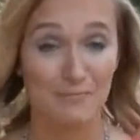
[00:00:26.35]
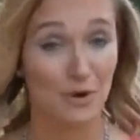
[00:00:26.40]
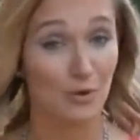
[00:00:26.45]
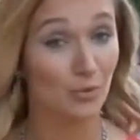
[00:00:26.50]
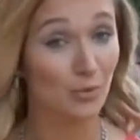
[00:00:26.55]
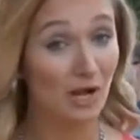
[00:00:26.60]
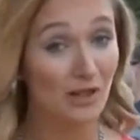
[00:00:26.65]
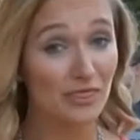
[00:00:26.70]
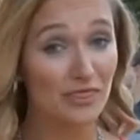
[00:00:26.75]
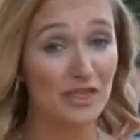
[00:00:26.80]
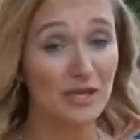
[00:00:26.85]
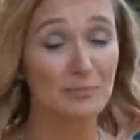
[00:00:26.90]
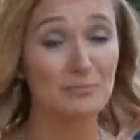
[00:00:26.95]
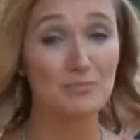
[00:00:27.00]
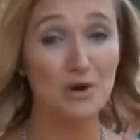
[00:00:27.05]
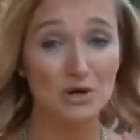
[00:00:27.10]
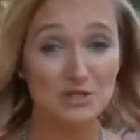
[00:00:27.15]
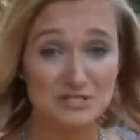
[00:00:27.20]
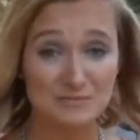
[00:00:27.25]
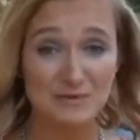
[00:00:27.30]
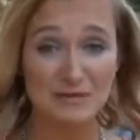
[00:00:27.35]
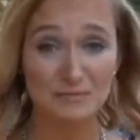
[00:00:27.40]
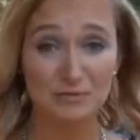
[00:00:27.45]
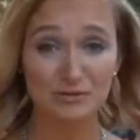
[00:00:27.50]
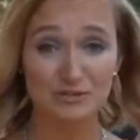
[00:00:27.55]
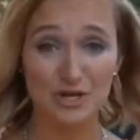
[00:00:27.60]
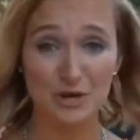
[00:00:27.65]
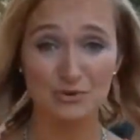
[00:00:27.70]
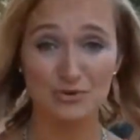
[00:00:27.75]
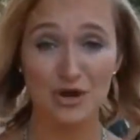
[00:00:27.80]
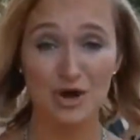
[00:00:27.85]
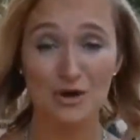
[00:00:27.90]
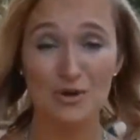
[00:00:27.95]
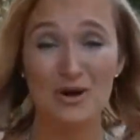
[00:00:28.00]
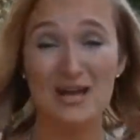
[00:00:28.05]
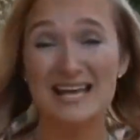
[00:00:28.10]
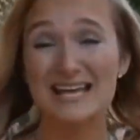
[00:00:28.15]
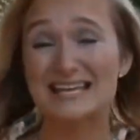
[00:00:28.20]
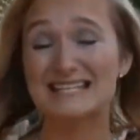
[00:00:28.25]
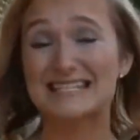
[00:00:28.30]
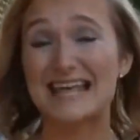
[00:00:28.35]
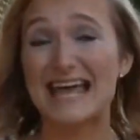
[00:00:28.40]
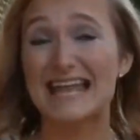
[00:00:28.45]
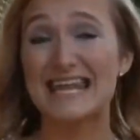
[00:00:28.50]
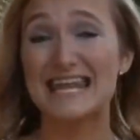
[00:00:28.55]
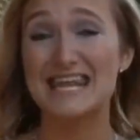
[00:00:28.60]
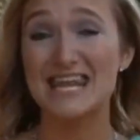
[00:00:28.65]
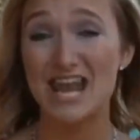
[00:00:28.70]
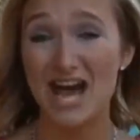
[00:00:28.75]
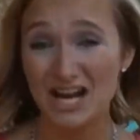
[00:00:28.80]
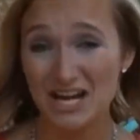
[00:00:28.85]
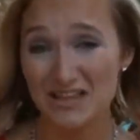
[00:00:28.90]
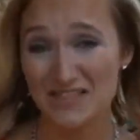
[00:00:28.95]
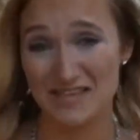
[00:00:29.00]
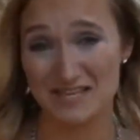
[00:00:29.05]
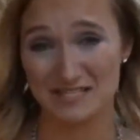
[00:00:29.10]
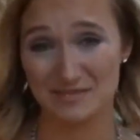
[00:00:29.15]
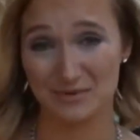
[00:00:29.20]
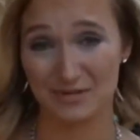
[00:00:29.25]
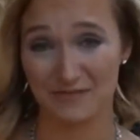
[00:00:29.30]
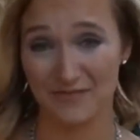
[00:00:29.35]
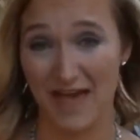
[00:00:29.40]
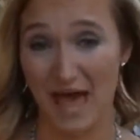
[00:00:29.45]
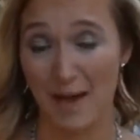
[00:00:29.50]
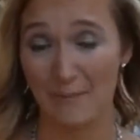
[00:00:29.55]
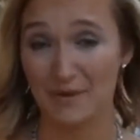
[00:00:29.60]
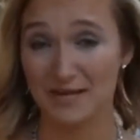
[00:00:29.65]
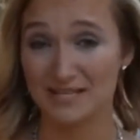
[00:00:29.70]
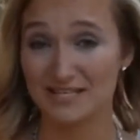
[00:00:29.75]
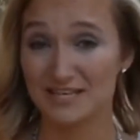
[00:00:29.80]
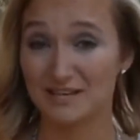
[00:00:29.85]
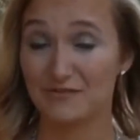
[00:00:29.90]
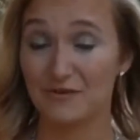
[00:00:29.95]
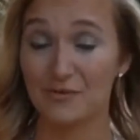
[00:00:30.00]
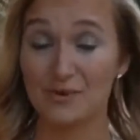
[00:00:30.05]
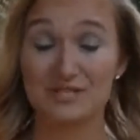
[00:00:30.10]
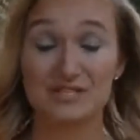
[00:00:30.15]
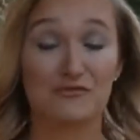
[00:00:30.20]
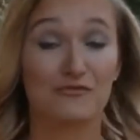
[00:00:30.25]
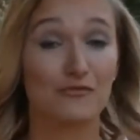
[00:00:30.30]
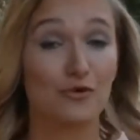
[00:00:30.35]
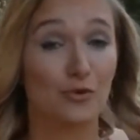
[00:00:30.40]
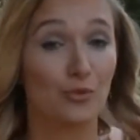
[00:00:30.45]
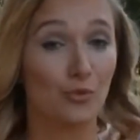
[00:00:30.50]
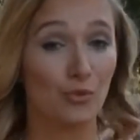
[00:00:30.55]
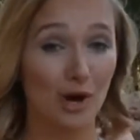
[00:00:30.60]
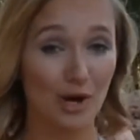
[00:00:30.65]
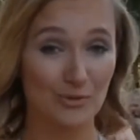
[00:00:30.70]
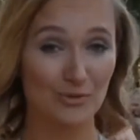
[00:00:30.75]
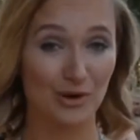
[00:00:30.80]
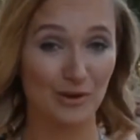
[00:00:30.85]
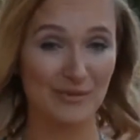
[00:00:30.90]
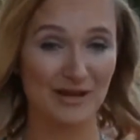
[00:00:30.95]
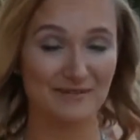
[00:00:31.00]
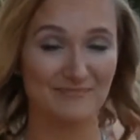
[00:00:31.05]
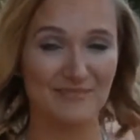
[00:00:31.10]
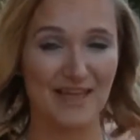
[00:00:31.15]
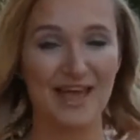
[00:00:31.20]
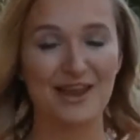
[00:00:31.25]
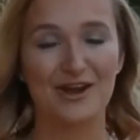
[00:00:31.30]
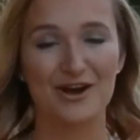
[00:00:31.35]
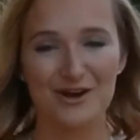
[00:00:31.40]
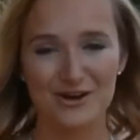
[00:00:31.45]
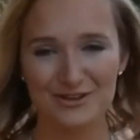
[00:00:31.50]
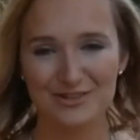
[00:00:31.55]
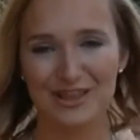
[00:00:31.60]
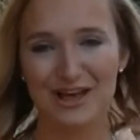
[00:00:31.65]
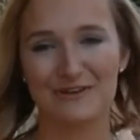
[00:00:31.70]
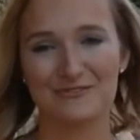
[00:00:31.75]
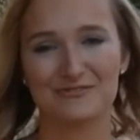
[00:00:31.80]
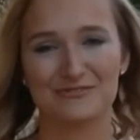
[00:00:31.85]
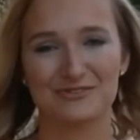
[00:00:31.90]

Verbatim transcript: But one thing most people don't know is that none of this would have happened if it wasn't for one woman and her love